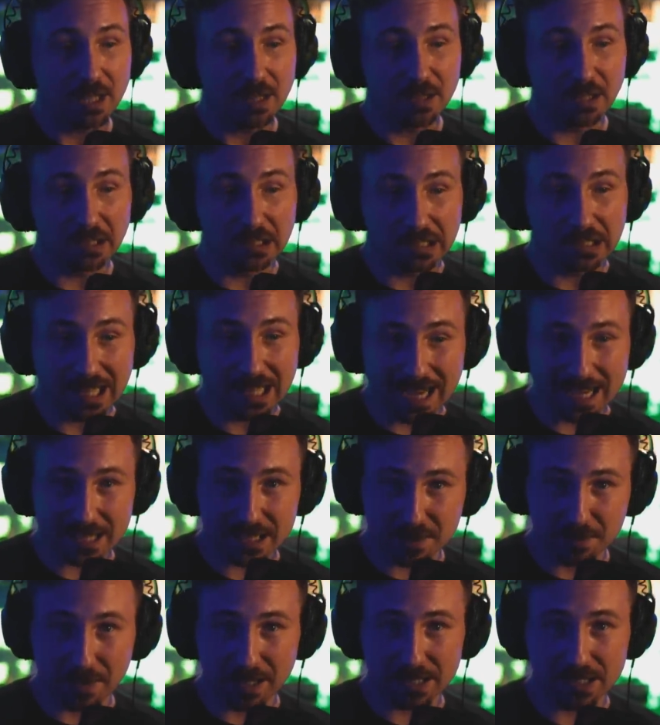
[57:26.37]
The
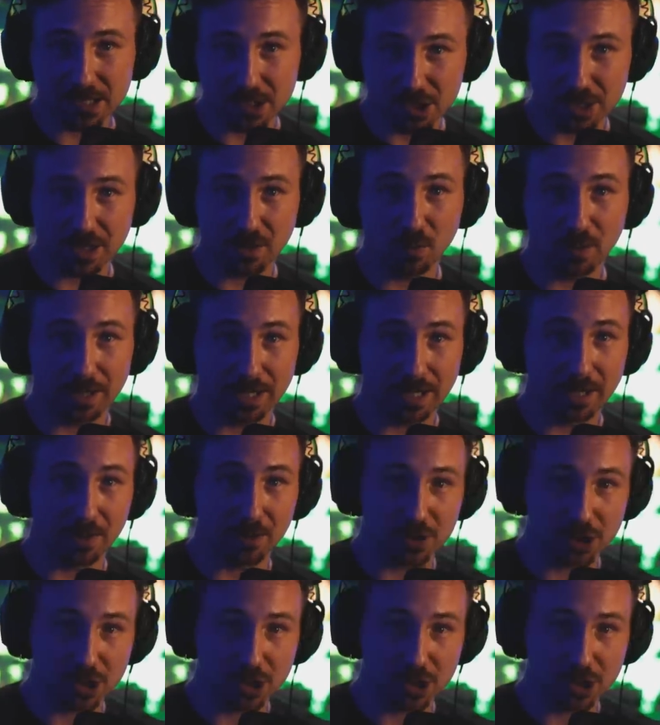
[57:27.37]
last message that went out,